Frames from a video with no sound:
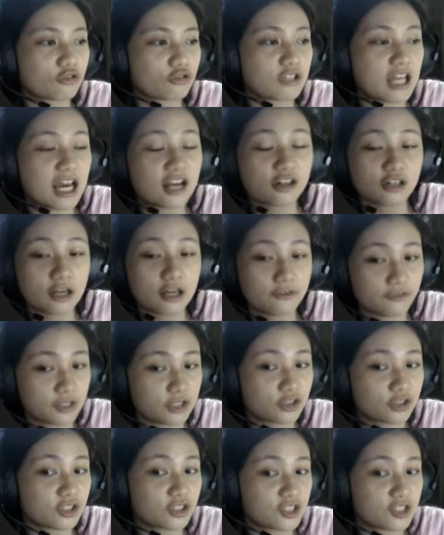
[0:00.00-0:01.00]
to the rough
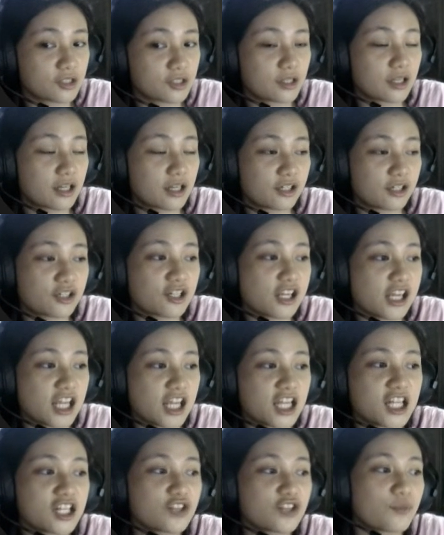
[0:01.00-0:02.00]

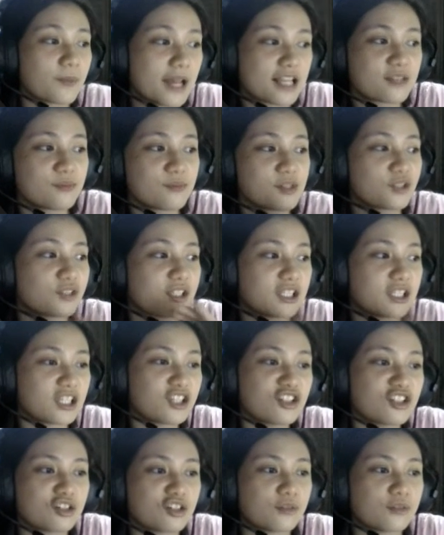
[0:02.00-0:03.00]
endoplasmic
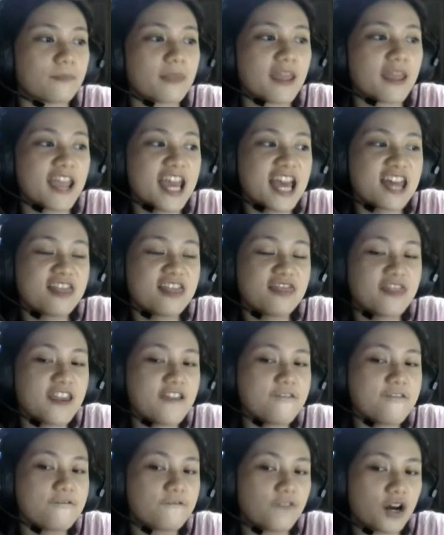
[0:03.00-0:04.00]
reticulum,
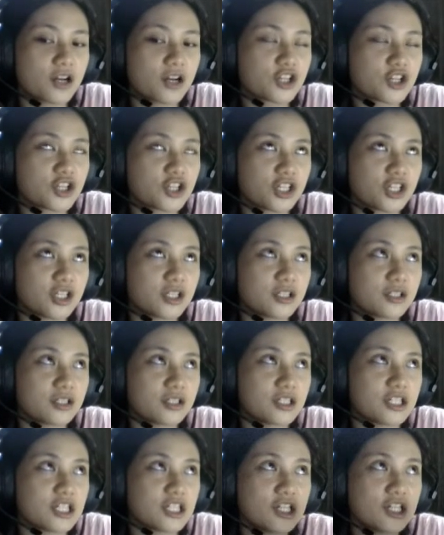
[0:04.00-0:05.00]
they
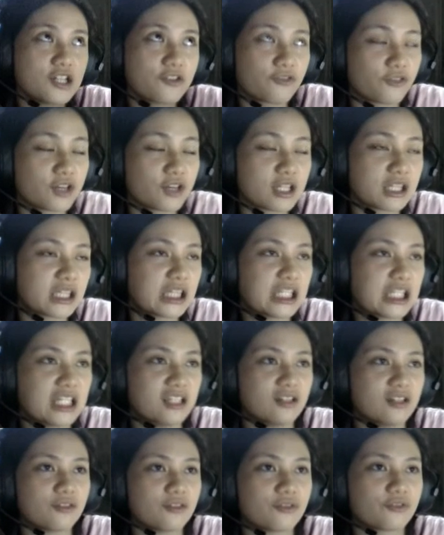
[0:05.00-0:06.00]
function
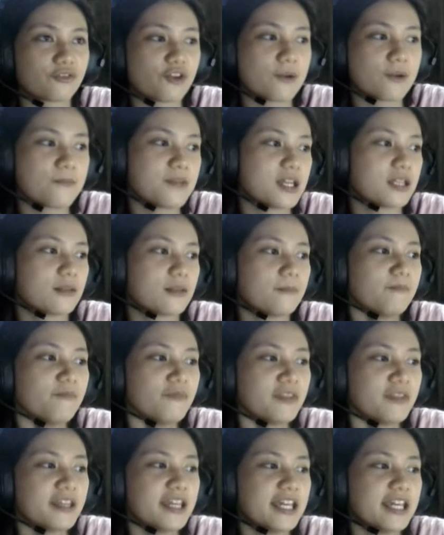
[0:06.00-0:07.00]
differently from it.
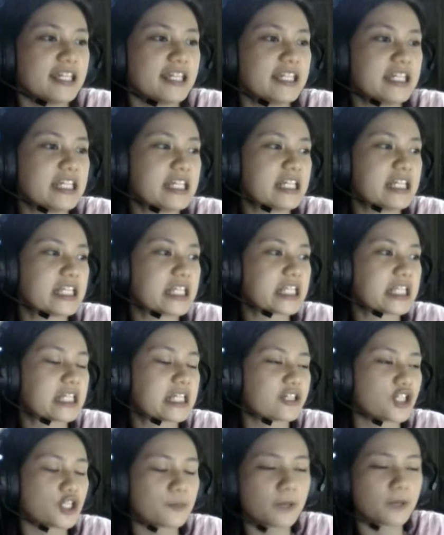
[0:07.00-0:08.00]
It is
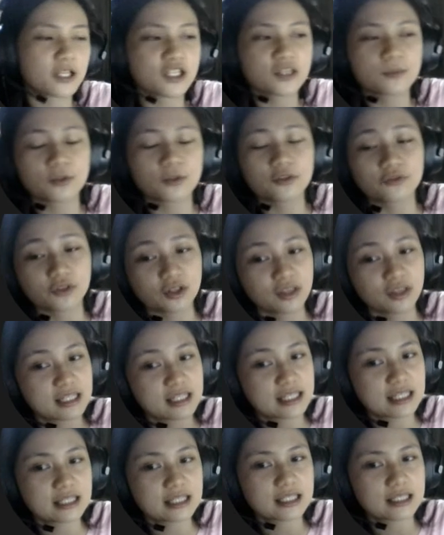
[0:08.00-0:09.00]
responsible for the
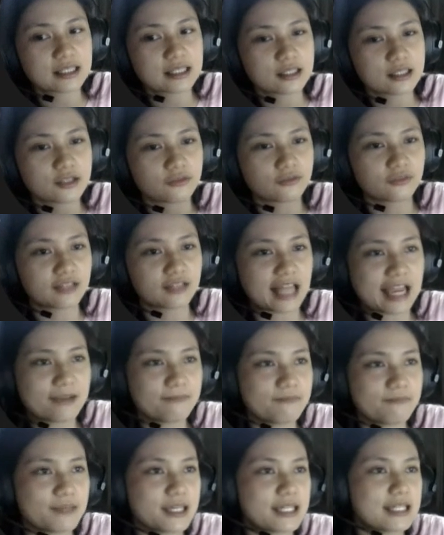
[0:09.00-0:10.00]
synthesis of
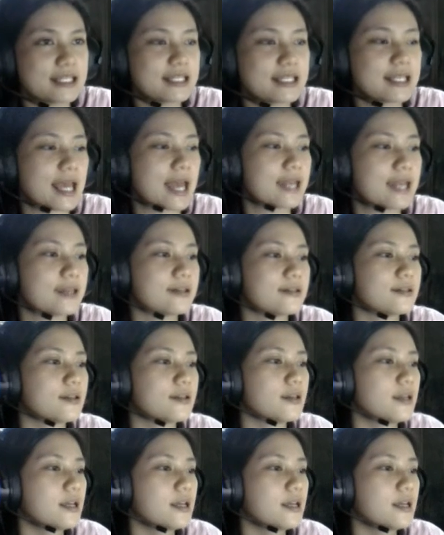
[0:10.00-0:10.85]
lipids and